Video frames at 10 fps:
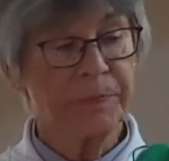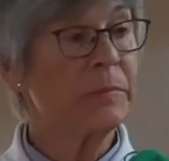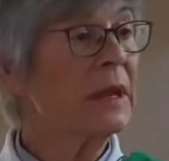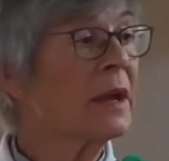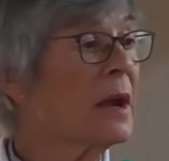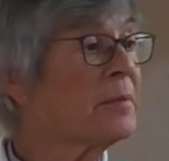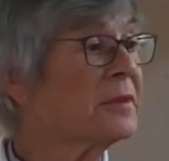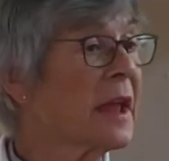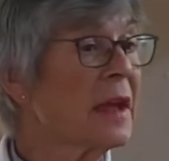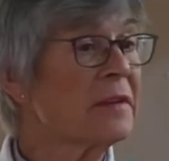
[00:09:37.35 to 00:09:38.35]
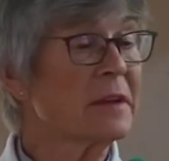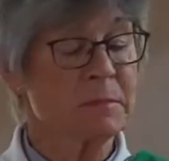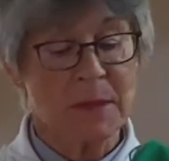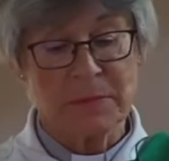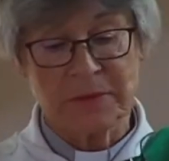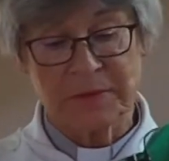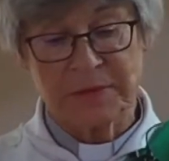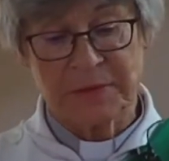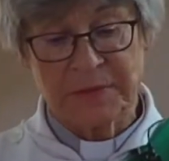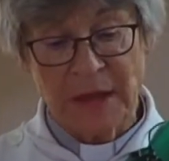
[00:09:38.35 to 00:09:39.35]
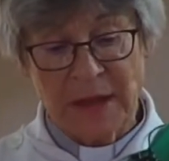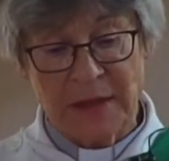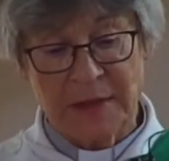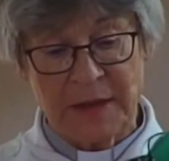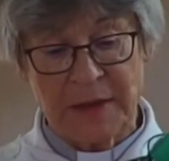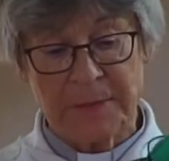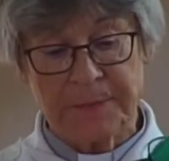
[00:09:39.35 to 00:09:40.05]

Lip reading: being upstanding members of society,